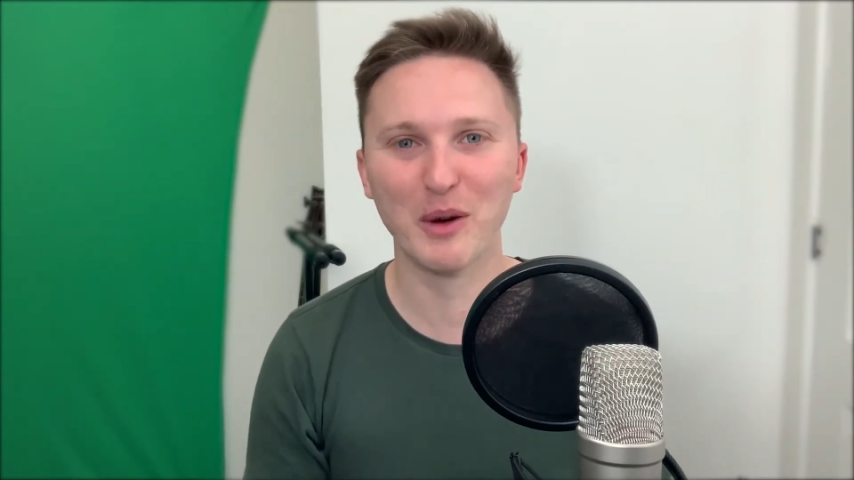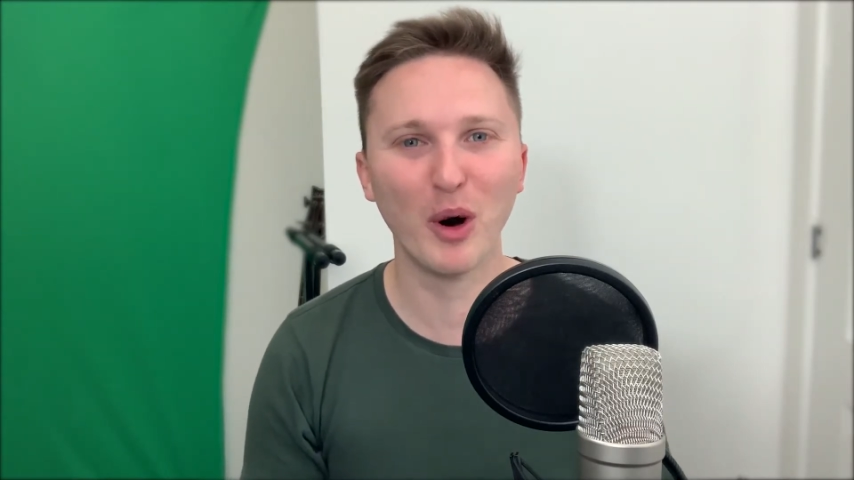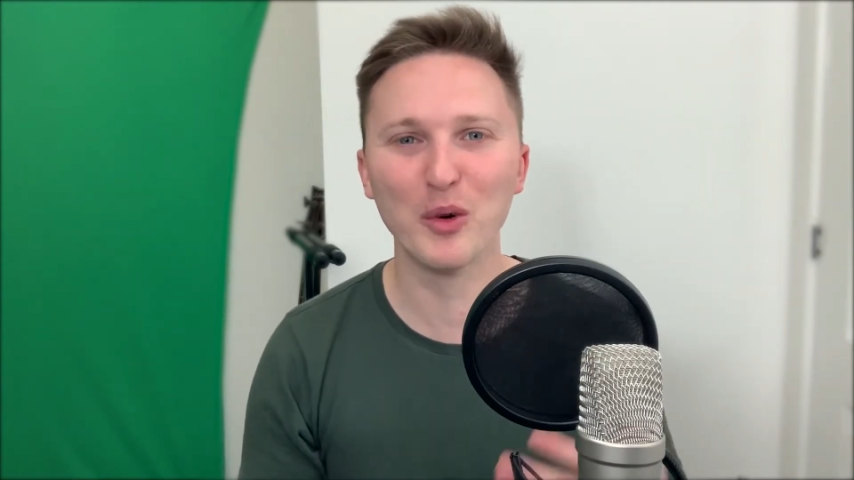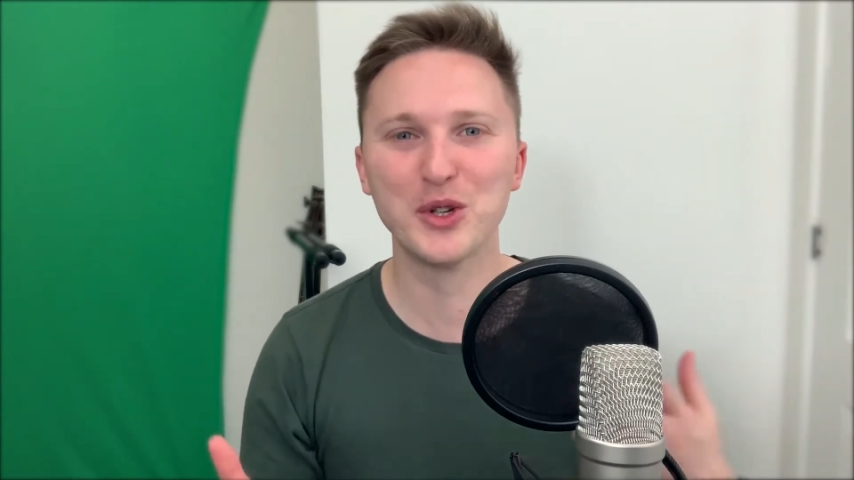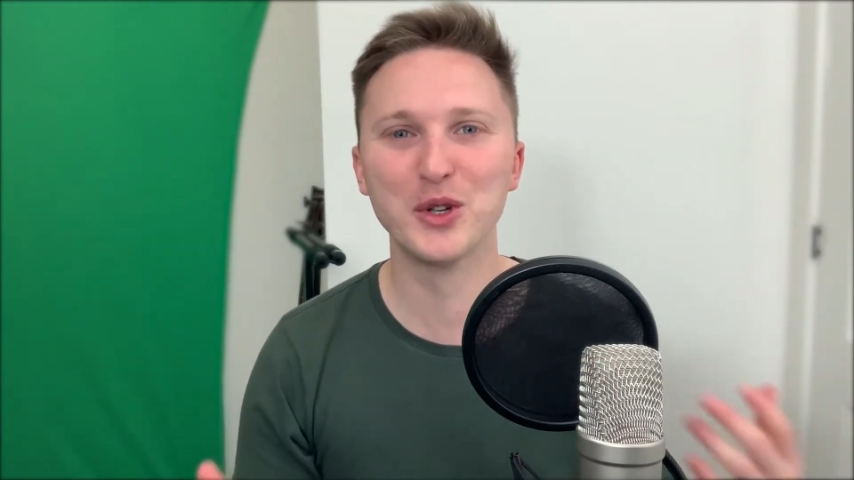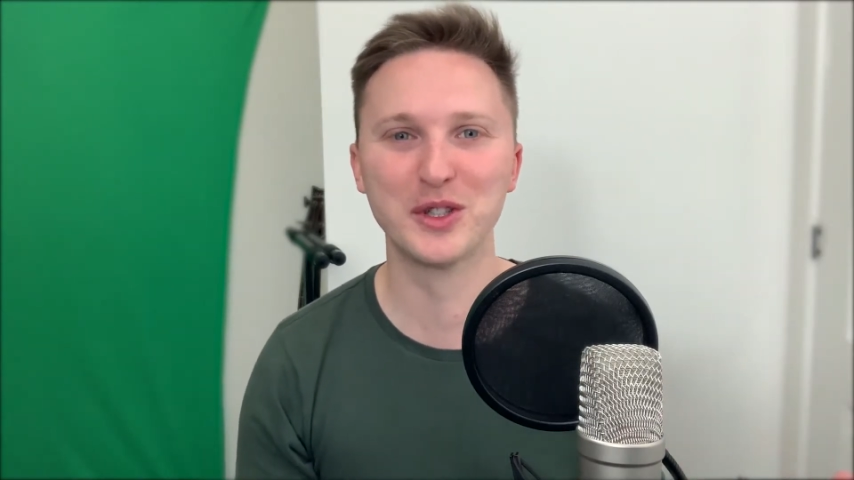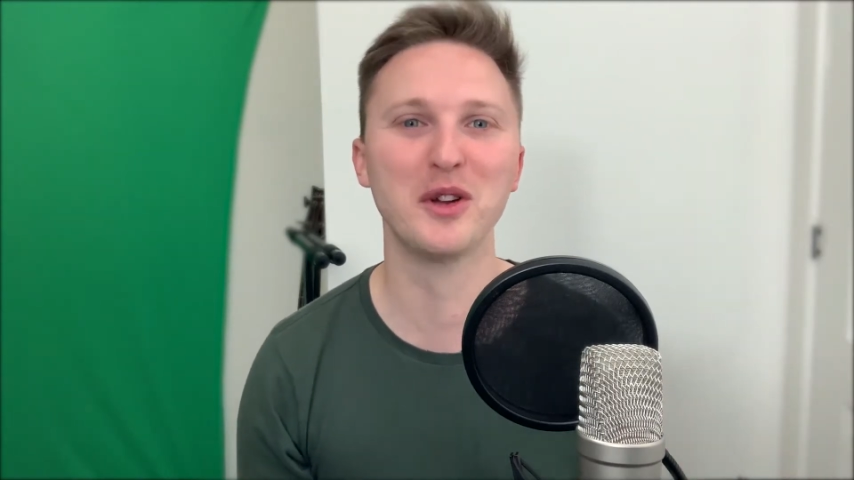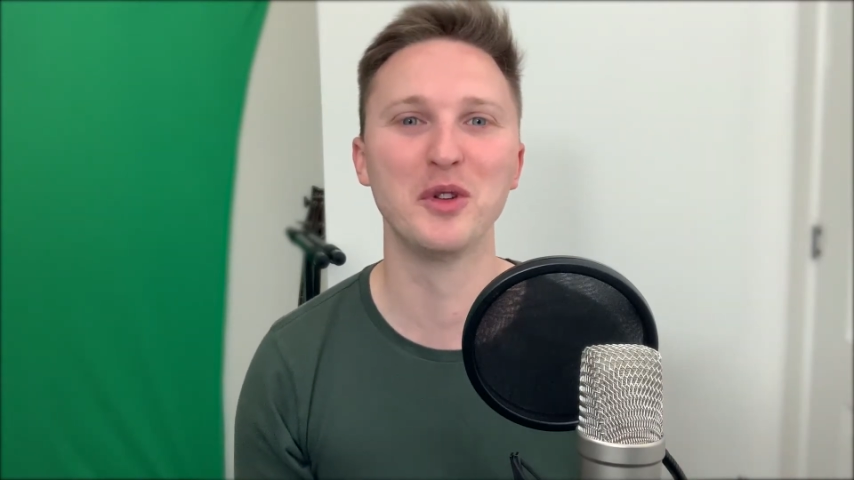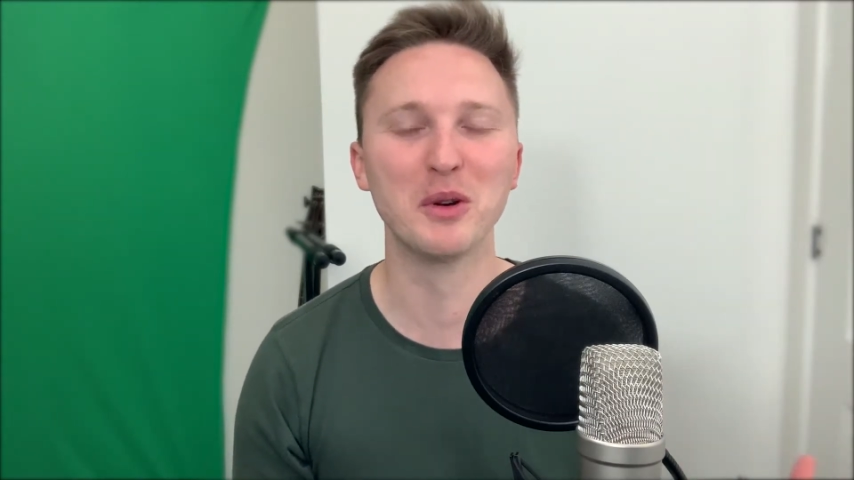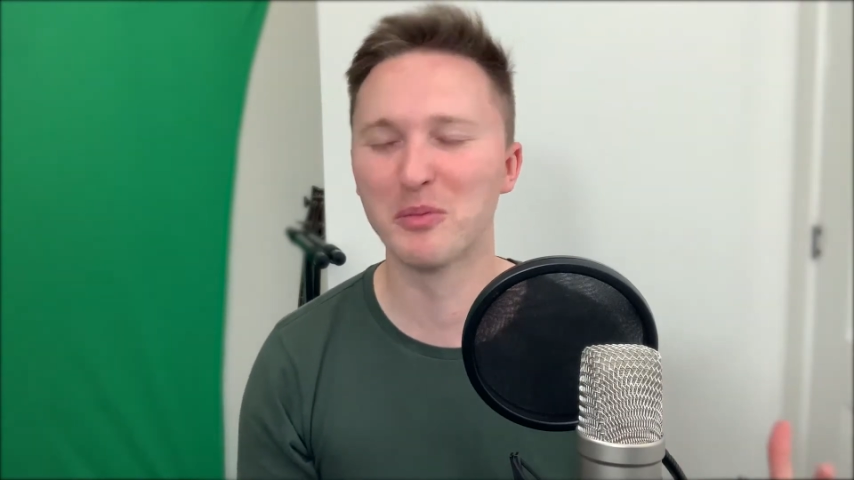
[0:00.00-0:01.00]
What would you
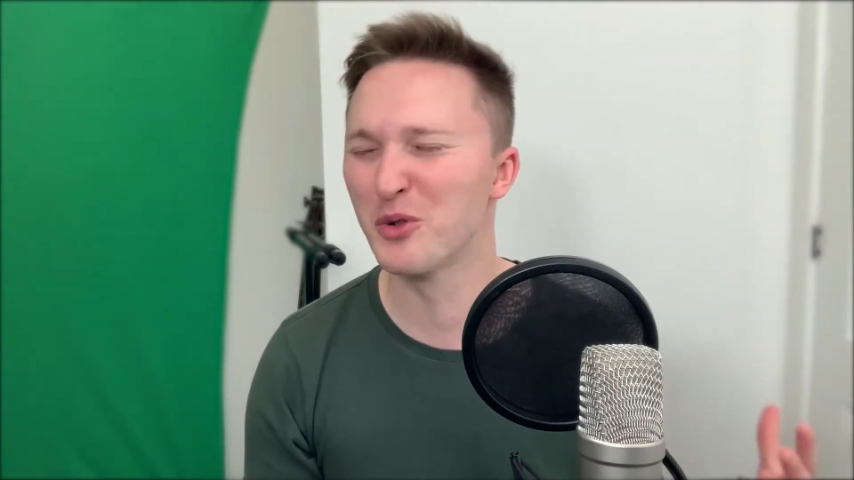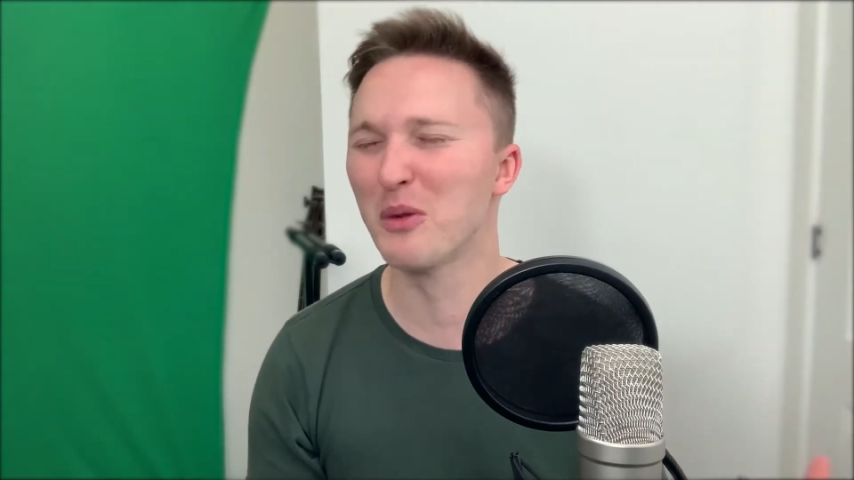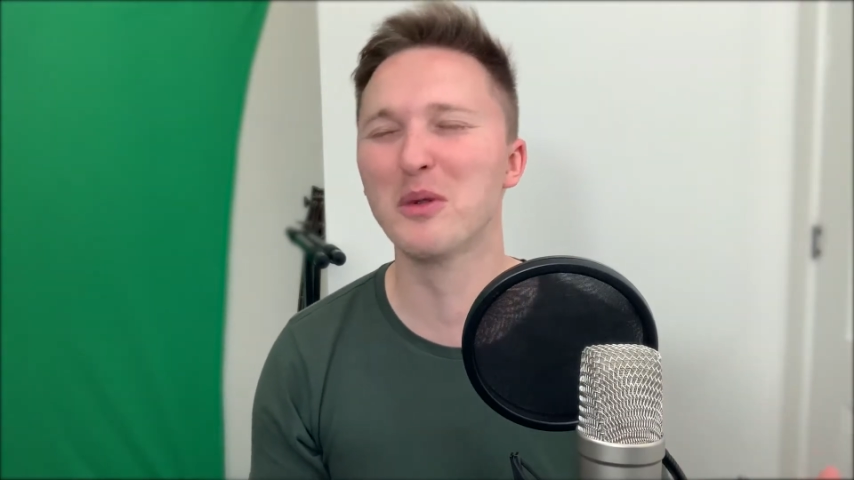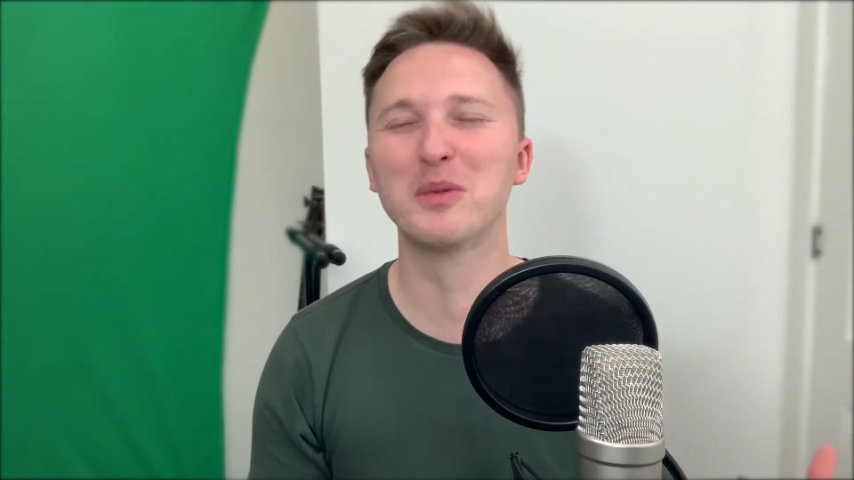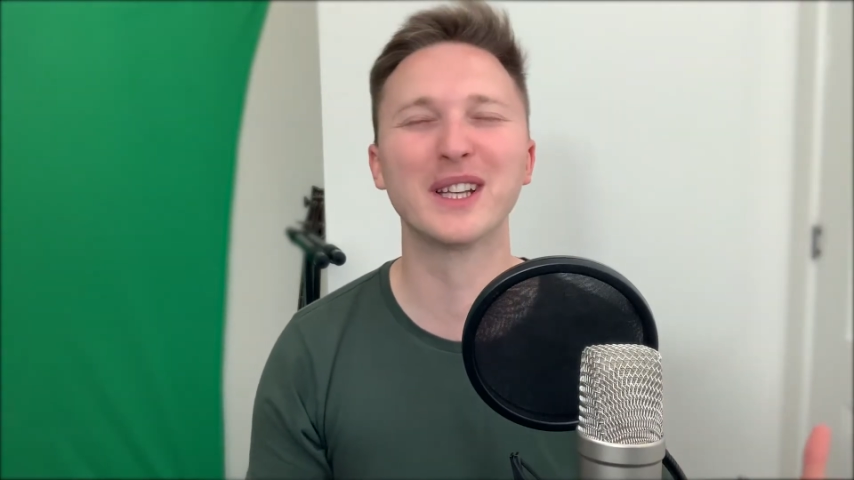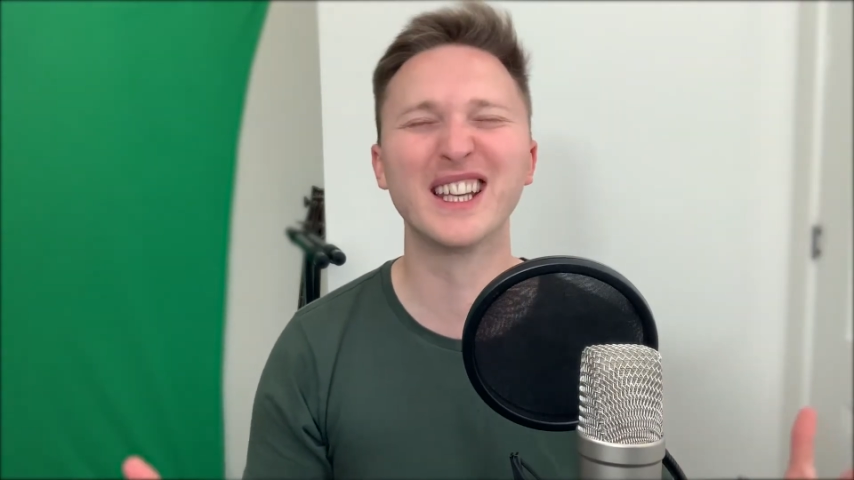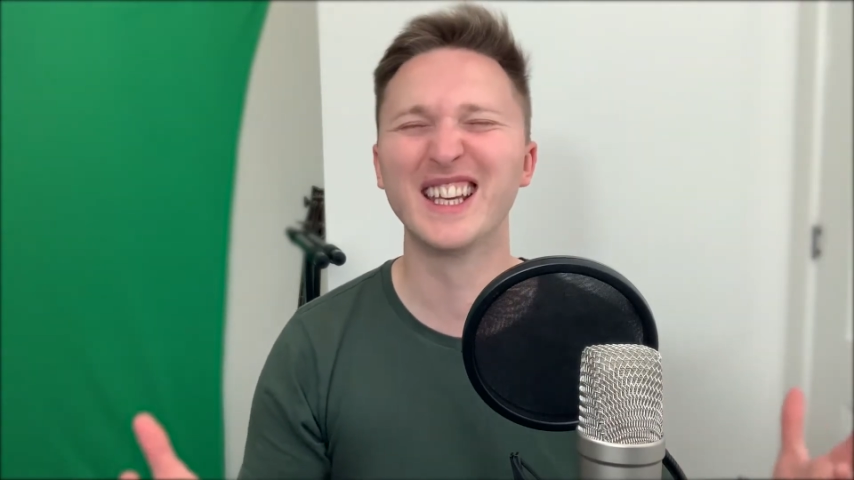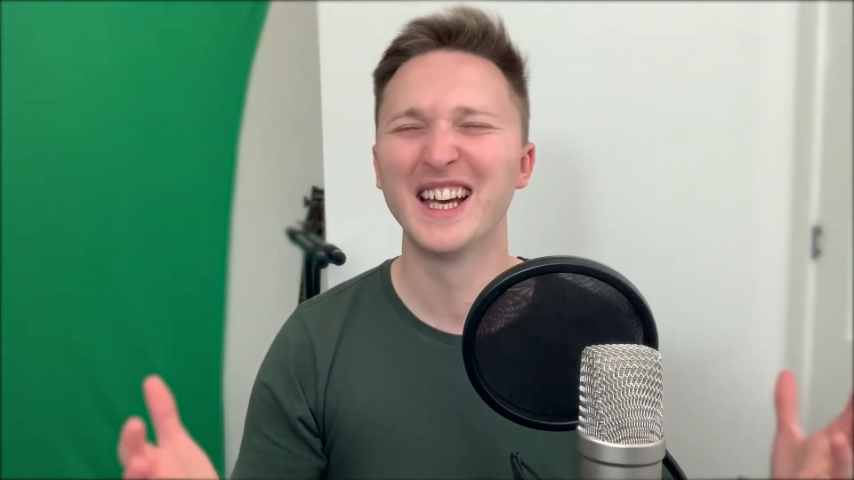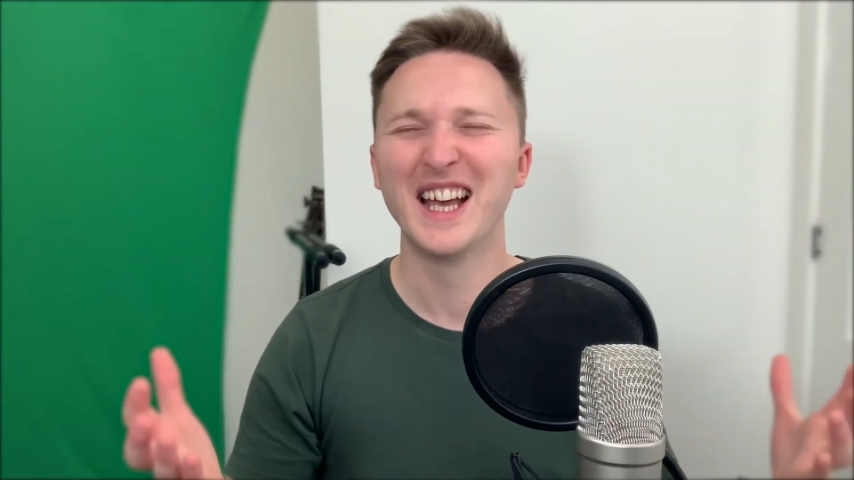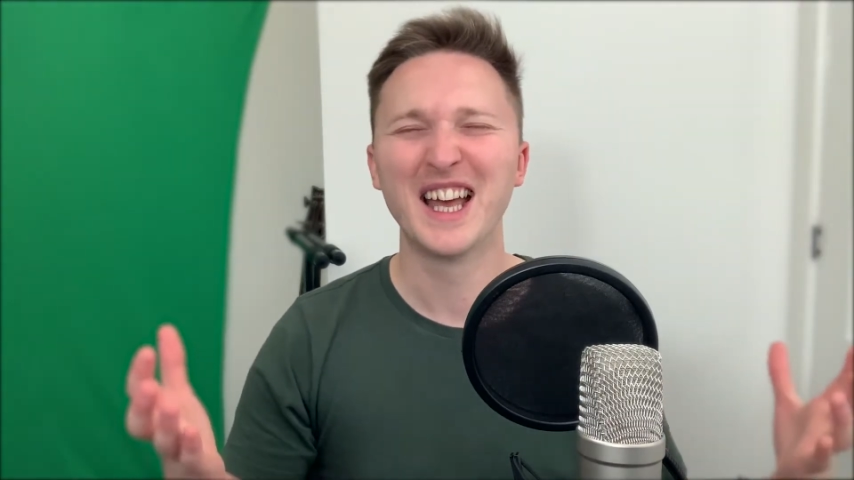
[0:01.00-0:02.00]
do? You'd probably